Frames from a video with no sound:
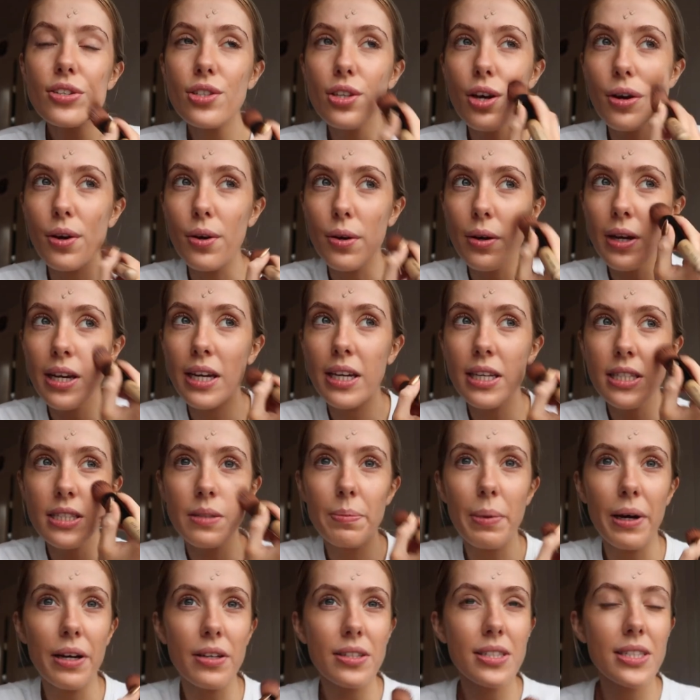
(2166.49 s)
so it is
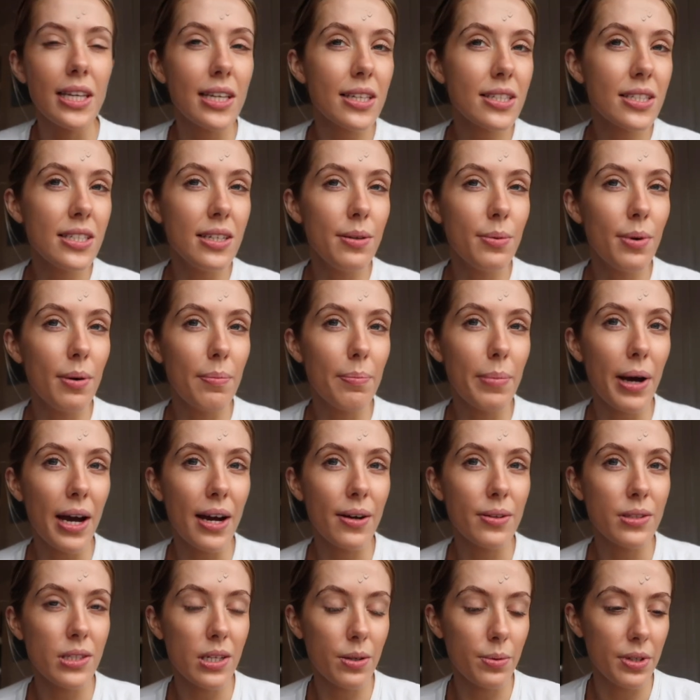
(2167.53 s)
about
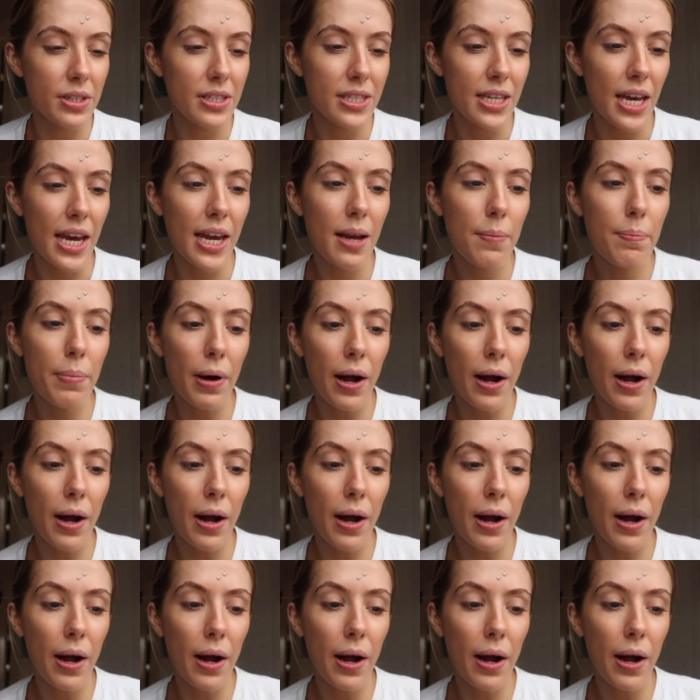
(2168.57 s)
£61, I want to say,